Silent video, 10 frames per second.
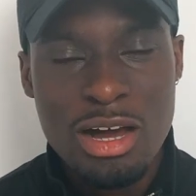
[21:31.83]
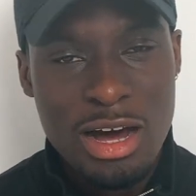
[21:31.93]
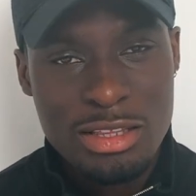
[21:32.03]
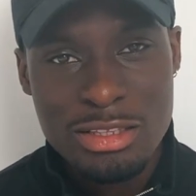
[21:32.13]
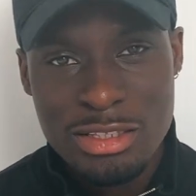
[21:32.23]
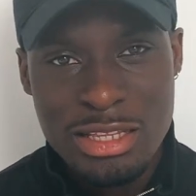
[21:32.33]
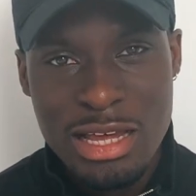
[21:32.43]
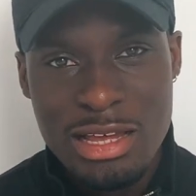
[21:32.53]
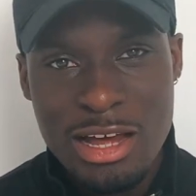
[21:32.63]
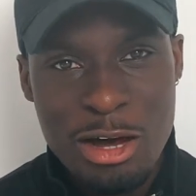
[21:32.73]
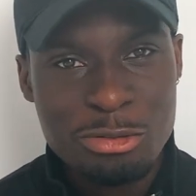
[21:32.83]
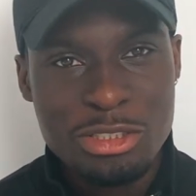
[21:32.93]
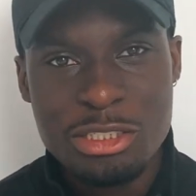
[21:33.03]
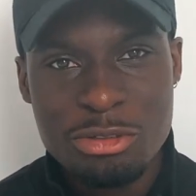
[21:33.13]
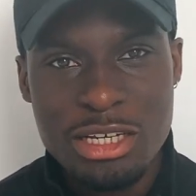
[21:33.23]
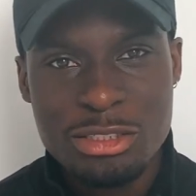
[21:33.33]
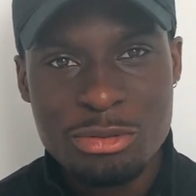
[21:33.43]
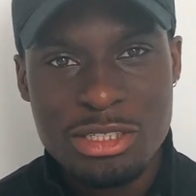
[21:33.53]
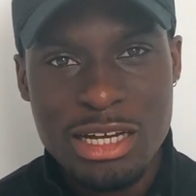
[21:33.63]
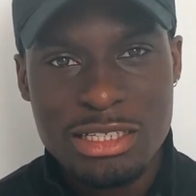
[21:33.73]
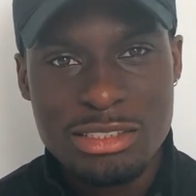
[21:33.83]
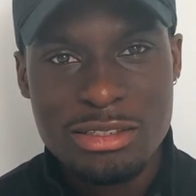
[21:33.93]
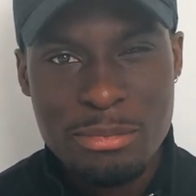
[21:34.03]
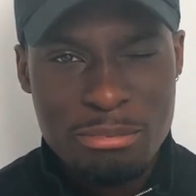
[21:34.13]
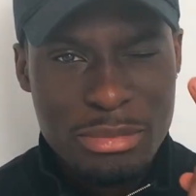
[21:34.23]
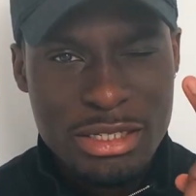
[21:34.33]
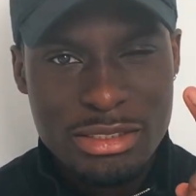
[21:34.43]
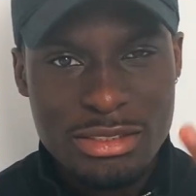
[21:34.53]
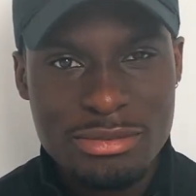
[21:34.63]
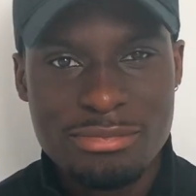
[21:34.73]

Other than that, I'll see you next week, guys. Peace.